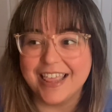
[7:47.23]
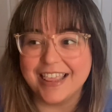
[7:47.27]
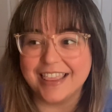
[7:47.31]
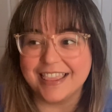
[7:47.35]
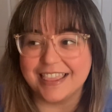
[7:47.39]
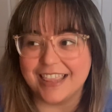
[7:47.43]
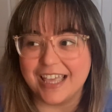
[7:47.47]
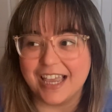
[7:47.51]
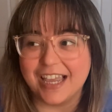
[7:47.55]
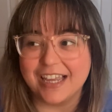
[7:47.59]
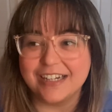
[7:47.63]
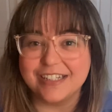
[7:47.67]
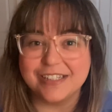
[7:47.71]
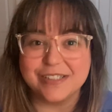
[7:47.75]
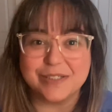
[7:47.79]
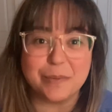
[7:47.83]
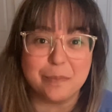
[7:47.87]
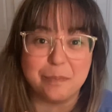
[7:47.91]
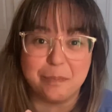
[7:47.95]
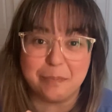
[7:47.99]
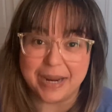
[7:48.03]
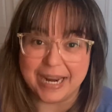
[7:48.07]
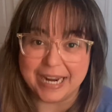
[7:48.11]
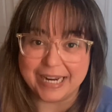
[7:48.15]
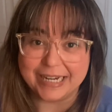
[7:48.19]
That is a
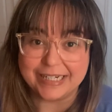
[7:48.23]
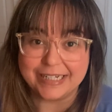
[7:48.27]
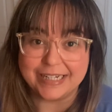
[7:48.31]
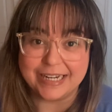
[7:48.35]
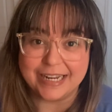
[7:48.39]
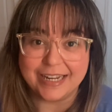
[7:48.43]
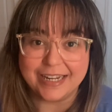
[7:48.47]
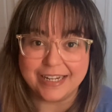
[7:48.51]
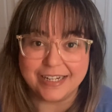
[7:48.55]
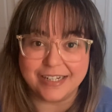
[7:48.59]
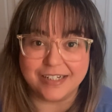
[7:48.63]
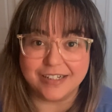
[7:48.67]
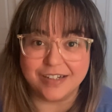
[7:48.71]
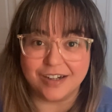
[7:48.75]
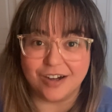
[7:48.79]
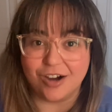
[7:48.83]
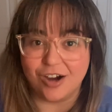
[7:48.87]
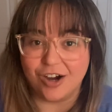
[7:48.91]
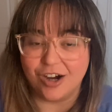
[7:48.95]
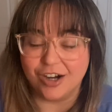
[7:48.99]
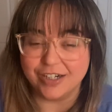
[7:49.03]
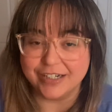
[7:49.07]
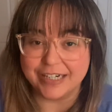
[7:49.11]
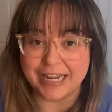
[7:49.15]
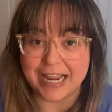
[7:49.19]
band-aid
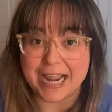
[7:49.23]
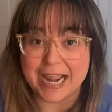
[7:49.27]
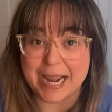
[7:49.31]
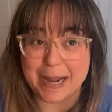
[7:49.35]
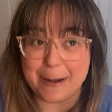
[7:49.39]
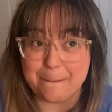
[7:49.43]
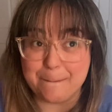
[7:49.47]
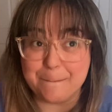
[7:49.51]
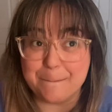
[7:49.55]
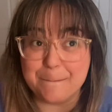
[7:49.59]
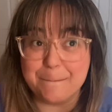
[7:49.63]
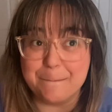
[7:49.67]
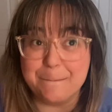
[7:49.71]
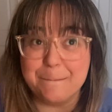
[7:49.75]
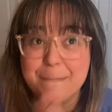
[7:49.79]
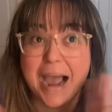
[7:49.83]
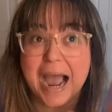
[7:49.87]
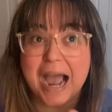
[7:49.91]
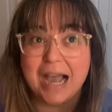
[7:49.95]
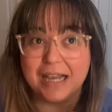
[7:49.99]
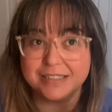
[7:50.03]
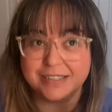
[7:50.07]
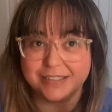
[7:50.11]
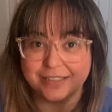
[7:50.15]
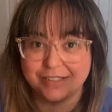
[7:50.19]
on a
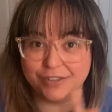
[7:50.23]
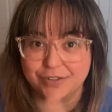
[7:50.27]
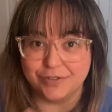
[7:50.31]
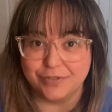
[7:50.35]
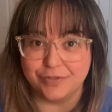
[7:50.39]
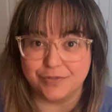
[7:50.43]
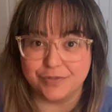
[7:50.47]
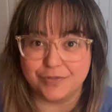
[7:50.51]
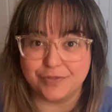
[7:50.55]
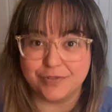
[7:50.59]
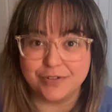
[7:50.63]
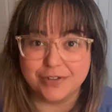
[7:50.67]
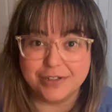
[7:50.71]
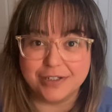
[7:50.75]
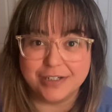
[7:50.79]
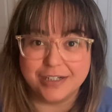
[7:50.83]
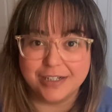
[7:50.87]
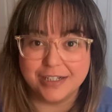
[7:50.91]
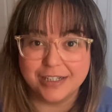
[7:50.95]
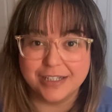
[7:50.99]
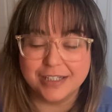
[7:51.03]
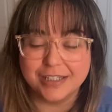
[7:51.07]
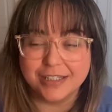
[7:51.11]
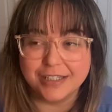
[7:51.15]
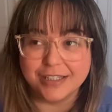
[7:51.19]
massive,
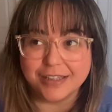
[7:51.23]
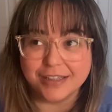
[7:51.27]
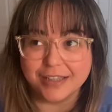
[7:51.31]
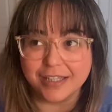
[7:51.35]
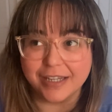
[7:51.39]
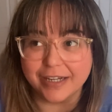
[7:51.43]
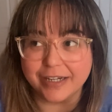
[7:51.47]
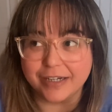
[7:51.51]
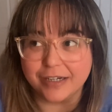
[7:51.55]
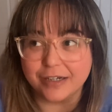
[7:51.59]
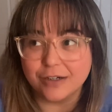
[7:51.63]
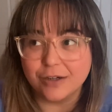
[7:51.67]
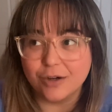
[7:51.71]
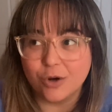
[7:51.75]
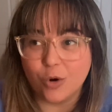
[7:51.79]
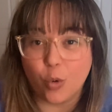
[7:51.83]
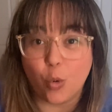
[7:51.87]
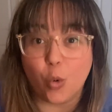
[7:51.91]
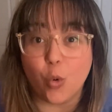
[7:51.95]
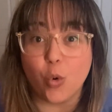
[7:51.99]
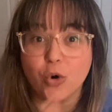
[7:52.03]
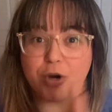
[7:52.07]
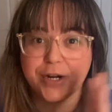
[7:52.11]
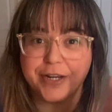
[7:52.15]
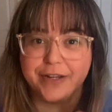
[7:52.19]
like,
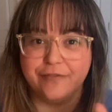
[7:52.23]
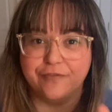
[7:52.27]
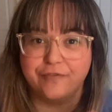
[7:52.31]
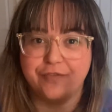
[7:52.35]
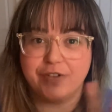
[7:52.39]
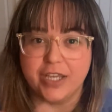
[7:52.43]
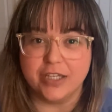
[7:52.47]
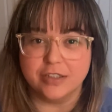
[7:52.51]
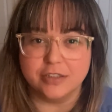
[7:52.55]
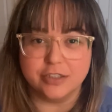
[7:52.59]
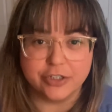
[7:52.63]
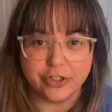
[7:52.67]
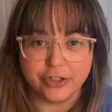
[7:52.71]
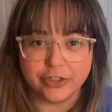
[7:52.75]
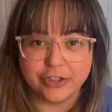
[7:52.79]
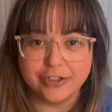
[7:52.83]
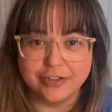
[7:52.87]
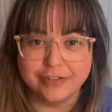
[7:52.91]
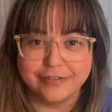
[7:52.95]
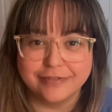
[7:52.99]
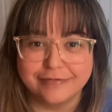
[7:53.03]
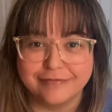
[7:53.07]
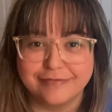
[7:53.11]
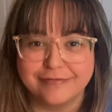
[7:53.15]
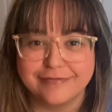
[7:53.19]
organ failure.
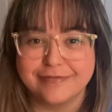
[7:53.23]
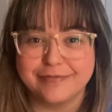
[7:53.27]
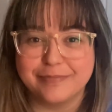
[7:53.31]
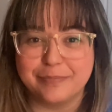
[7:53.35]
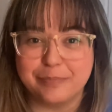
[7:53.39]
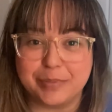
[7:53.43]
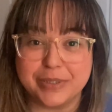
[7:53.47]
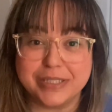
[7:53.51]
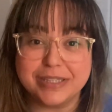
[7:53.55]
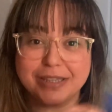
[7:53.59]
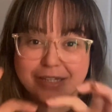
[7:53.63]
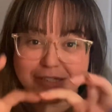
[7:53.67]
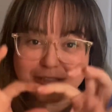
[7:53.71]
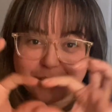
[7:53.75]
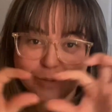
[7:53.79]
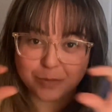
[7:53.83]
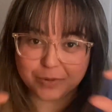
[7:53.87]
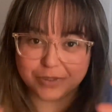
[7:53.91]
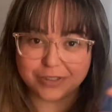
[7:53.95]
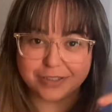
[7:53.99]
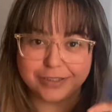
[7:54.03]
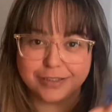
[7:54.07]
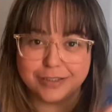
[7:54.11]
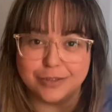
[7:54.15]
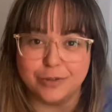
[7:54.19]
But let's
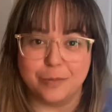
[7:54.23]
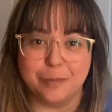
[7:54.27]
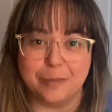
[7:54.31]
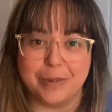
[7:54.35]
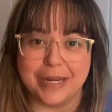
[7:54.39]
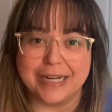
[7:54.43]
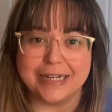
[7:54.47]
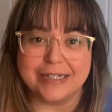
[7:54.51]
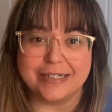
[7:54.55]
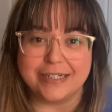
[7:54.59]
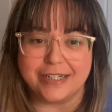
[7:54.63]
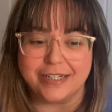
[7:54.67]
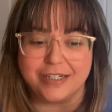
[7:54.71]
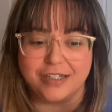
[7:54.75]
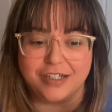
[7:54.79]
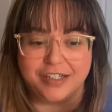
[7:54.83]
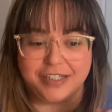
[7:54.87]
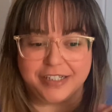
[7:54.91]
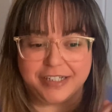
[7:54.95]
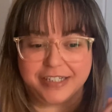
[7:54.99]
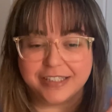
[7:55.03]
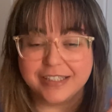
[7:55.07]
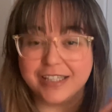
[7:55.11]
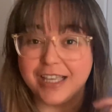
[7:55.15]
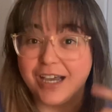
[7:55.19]
put a little band-aid on
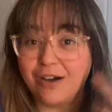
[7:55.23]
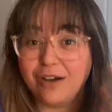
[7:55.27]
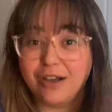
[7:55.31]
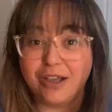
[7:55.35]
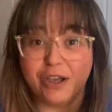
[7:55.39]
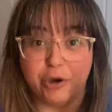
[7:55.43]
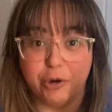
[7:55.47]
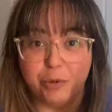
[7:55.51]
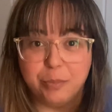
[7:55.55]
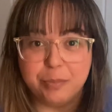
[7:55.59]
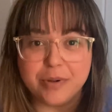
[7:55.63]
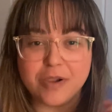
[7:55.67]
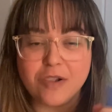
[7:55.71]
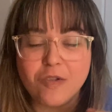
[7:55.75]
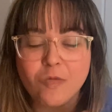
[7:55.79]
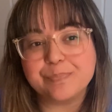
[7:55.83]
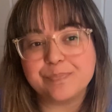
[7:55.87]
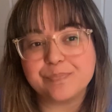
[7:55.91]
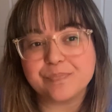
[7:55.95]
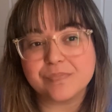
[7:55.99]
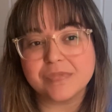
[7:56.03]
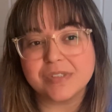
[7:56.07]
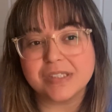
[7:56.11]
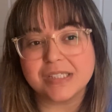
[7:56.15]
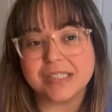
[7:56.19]
it, that'll help.
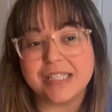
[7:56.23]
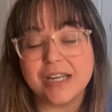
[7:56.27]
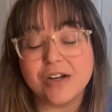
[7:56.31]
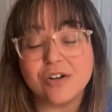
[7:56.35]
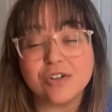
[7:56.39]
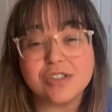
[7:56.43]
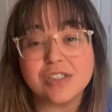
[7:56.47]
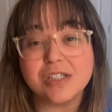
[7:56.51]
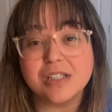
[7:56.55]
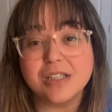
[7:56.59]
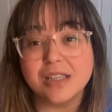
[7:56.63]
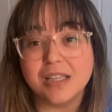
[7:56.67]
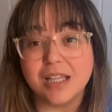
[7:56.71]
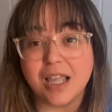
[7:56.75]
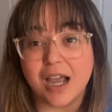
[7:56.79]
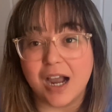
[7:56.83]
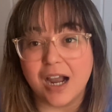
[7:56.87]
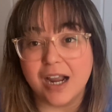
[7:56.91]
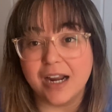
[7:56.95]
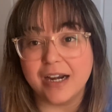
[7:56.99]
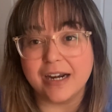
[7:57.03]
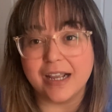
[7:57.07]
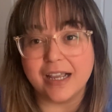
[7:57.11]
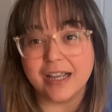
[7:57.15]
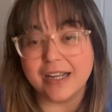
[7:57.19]
There's a
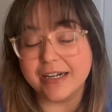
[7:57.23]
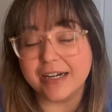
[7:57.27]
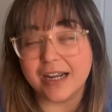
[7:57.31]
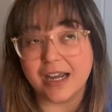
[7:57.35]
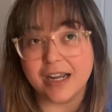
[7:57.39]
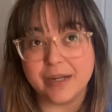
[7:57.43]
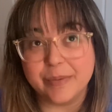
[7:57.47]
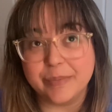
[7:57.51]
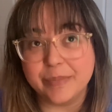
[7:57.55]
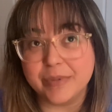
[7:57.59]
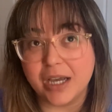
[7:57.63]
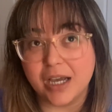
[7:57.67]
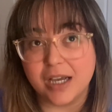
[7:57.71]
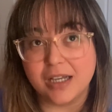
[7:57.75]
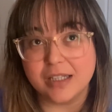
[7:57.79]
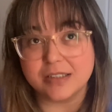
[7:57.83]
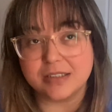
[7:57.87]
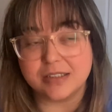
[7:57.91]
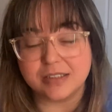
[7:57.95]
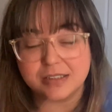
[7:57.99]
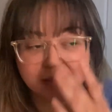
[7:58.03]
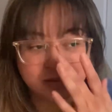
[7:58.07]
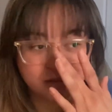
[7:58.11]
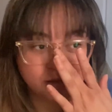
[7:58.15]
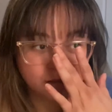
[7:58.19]
lot, and I am
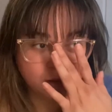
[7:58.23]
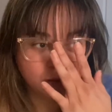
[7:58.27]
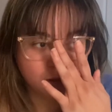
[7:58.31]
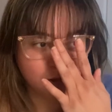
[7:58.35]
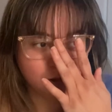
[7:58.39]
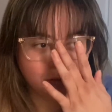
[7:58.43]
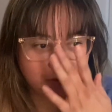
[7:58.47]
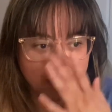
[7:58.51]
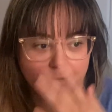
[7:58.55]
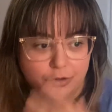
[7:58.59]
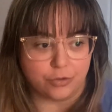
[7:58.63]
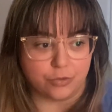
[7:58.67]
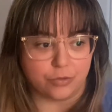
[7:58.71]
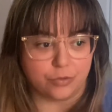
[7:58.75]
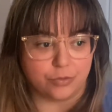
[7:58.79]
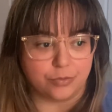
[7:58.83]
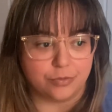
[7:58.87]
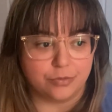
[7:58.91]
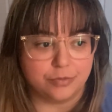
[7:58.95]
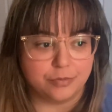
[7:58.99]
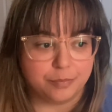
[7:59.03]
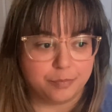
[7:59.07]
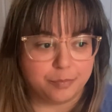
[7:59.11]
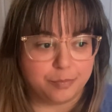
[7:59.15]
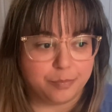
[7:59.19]
not the
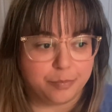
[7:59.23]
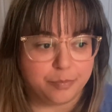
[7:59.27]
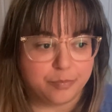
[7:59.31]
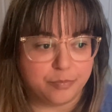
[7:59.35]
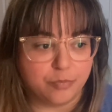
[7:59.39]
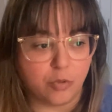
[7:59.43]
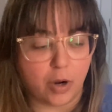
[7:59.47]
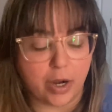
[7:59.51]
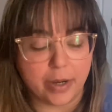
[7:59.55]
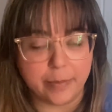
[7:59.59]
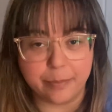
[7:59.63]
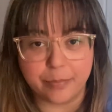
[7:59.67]
right